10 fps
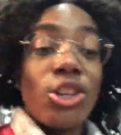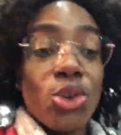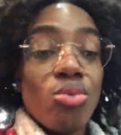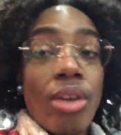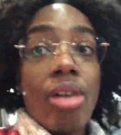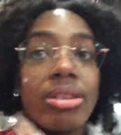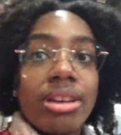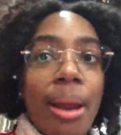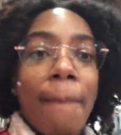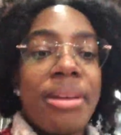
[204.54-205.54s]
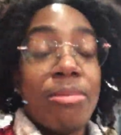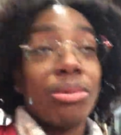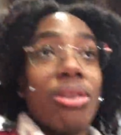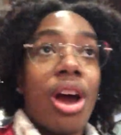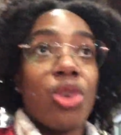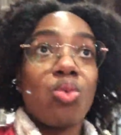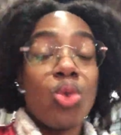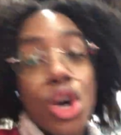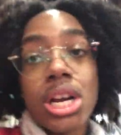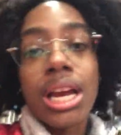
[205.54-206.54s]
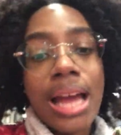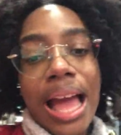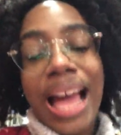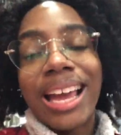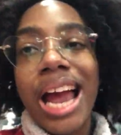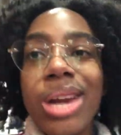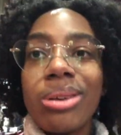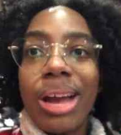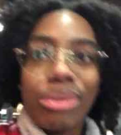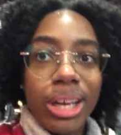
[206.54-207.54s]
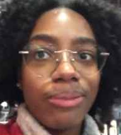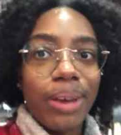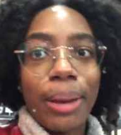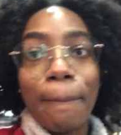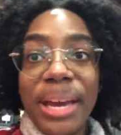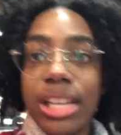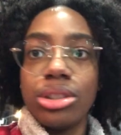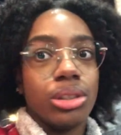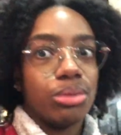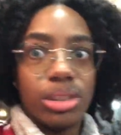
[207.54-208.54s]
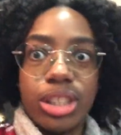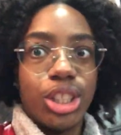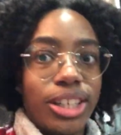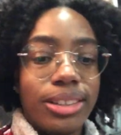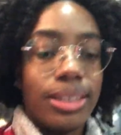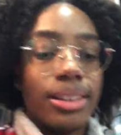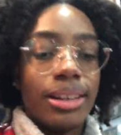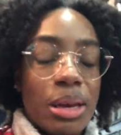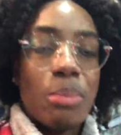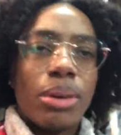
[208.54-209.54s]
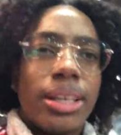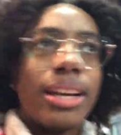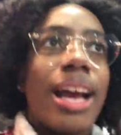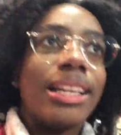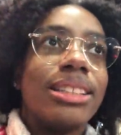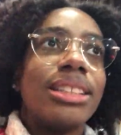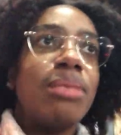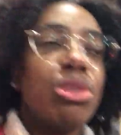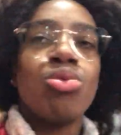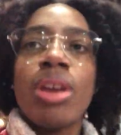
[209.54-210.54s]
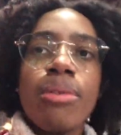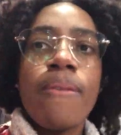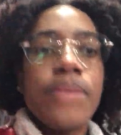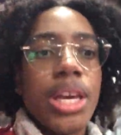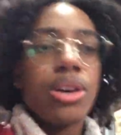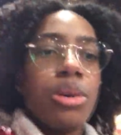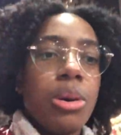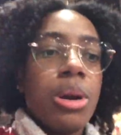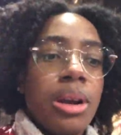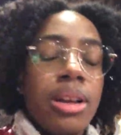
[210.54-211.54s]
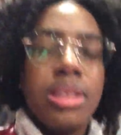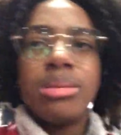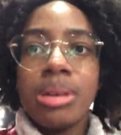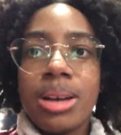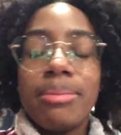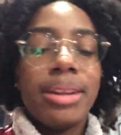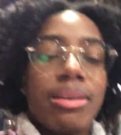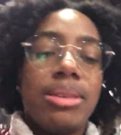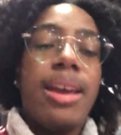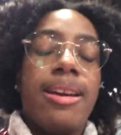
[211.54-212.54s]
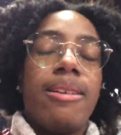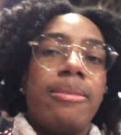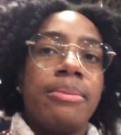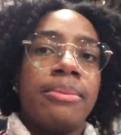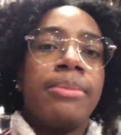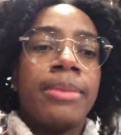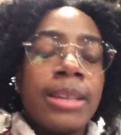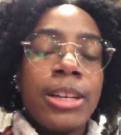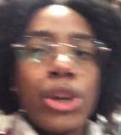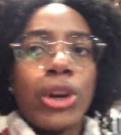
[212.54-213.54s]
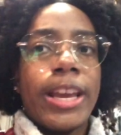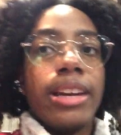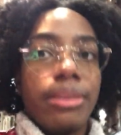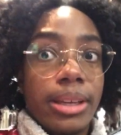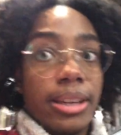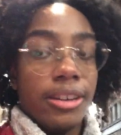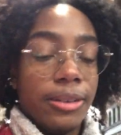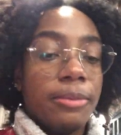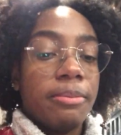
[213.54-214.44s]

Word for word: It's crowded. People don't know how to walk. I don't have the fucking patience for this shit. Yet I seem to never fail to come downtown during the end of the year.